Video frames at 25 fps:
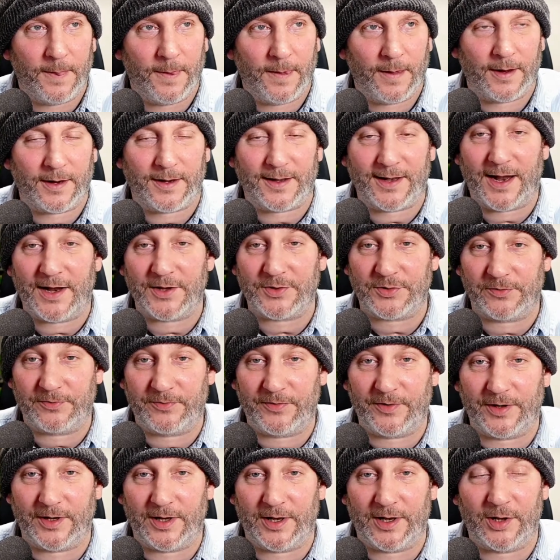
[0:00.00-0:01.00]
Glad you're
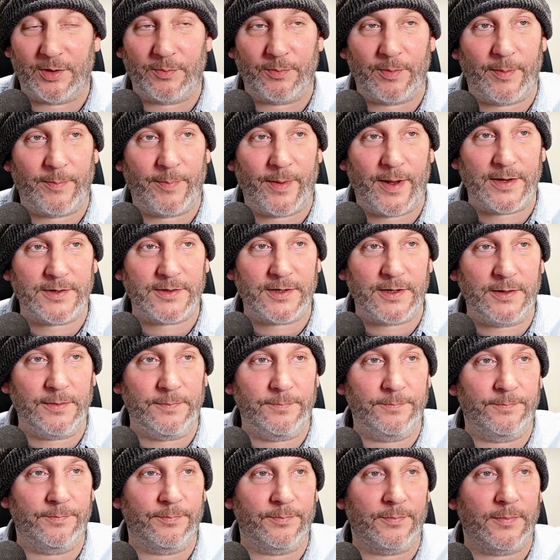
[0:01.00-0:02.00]
feeling a little bit better.
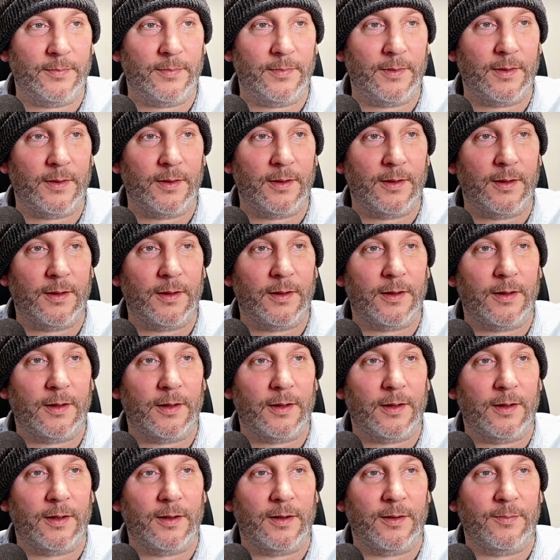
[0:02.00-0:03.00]

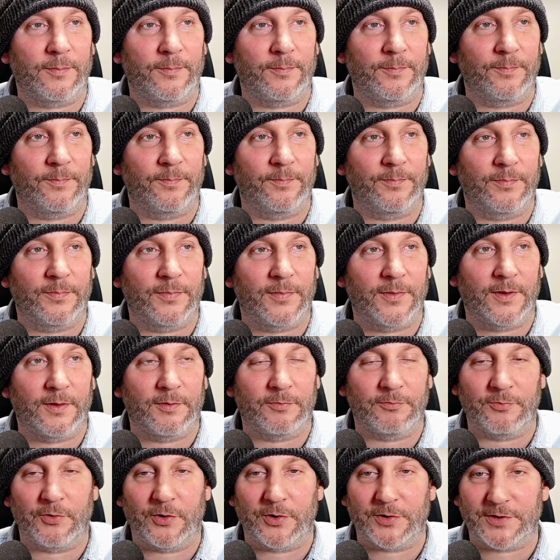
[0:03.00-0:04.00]

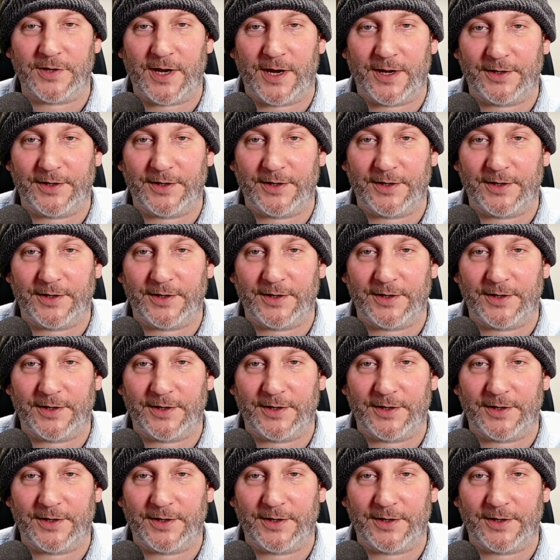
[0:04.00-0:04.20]
Rod's had